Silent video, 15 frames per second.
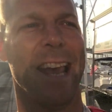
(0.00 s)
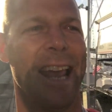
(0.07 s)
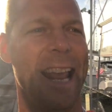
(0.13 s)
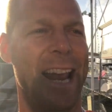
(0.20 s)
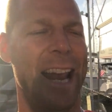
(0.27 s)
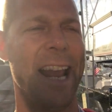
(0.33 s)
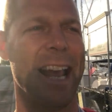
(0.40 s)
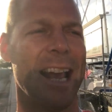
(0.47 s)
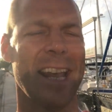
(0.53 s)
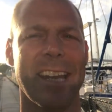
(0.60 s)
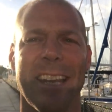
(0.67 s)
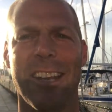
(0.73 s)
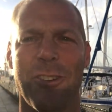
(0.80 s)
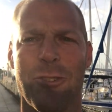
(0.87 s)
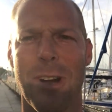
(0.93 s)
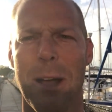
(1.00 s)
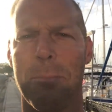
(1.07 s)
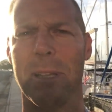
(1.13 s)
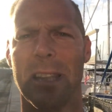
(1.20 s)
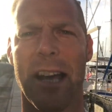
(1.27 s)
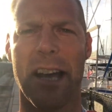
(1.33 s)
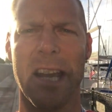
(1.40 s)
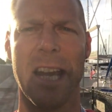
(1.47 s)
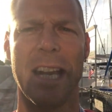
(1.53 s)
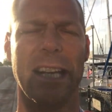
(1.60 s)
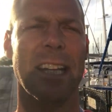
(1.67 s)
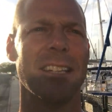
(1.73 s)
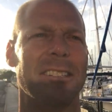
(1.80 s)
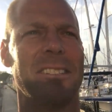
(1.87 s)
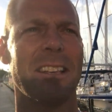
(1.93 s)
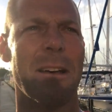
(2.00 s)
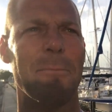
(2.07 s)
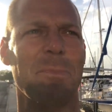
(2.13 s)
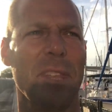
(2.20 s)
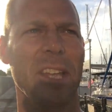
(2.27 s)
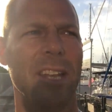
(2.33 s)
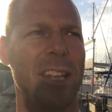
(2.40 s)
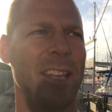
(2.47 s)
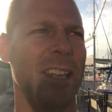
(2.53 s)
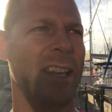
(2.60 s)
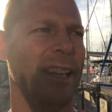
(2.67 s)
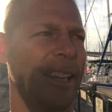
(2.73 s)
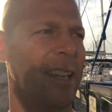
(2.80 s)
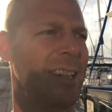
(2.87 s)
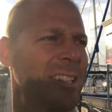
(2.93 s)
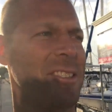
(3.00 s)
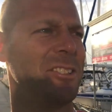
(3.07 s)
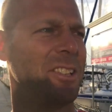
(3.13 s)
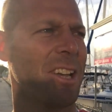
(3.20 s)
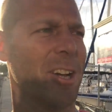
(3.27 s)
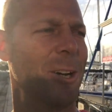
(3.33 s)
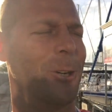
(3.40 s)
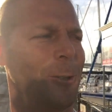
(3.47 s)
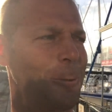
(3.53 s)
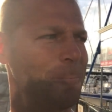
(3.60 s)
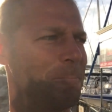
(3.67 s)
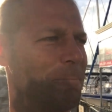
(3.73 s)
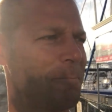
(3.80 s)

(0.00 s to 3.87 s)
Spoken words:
and drop a line, something. So,